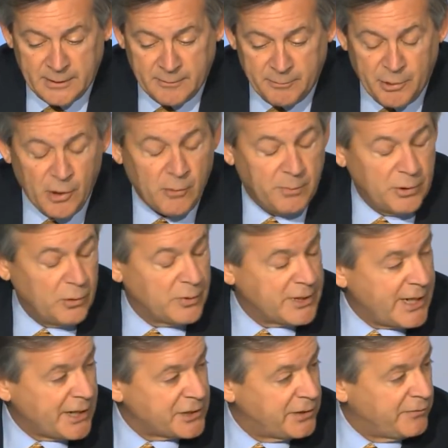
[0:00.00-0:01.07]
Pope, who was
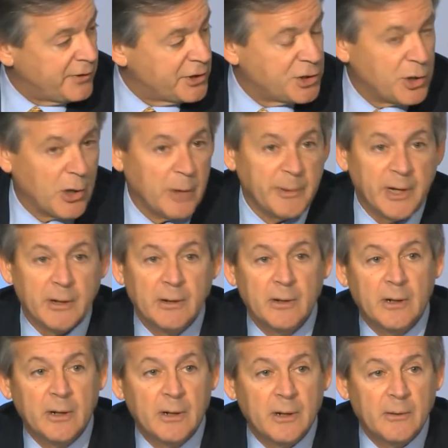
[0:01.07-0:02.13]
actually very charming,
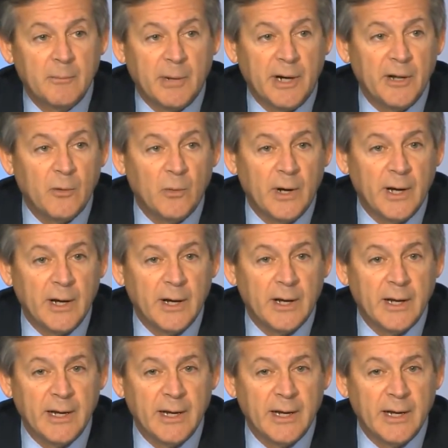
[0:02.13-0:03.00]
by the way,